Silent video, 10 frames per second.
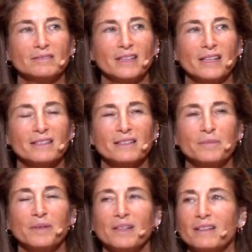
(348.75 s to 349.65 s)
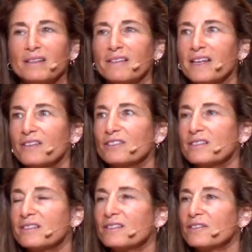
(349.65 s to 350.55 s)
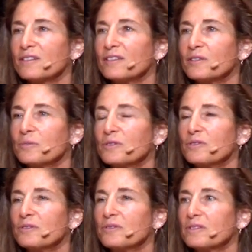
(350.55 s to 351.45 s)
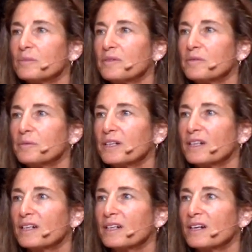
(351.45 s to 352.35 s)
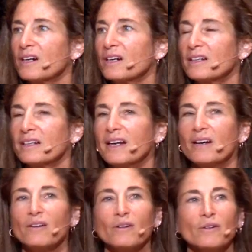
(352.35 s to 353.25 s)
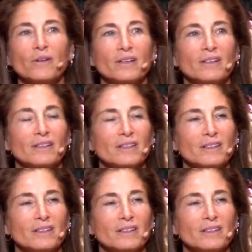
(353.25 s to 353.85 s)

has it been the 1,000 serious moves? And have you been kind of caught and narrow and